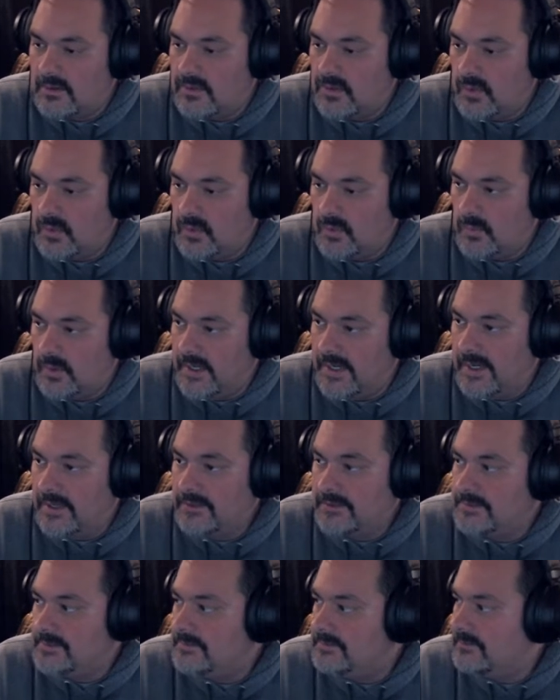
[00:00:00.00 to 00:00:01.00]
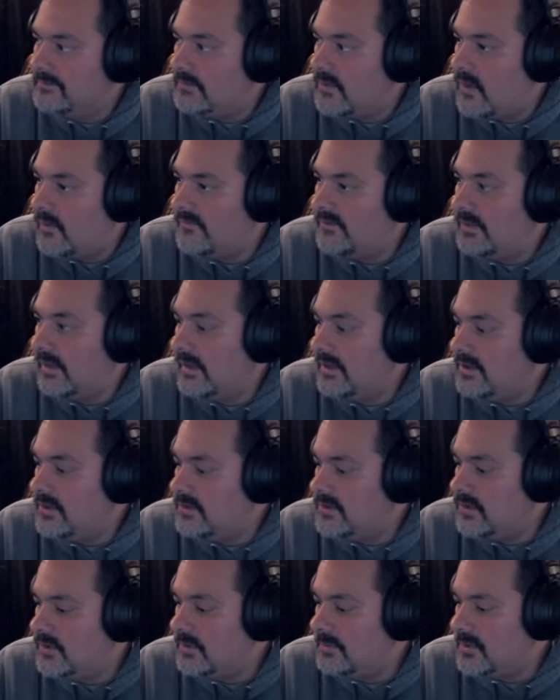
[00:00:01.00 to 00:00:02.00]
doing well. Hopefully
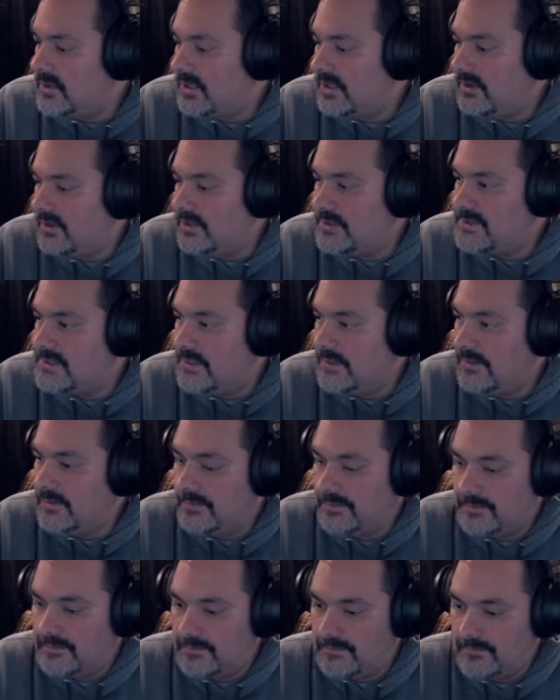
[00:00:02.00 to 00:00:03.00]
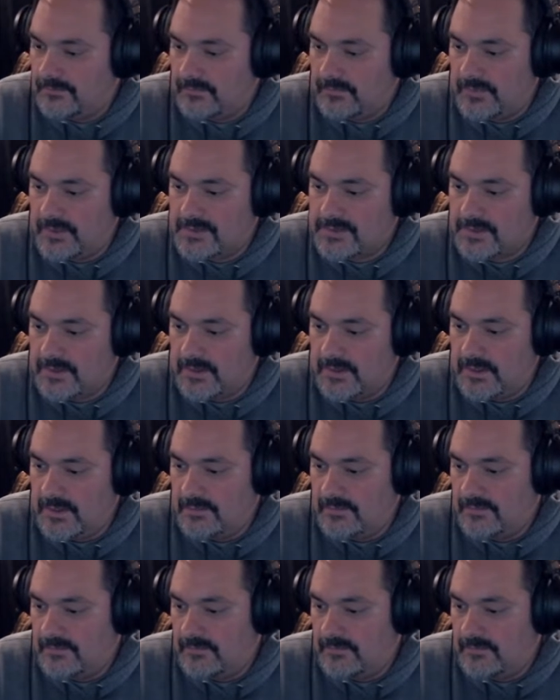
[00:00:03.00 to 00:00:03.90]
you're doing pretty good too. It's good.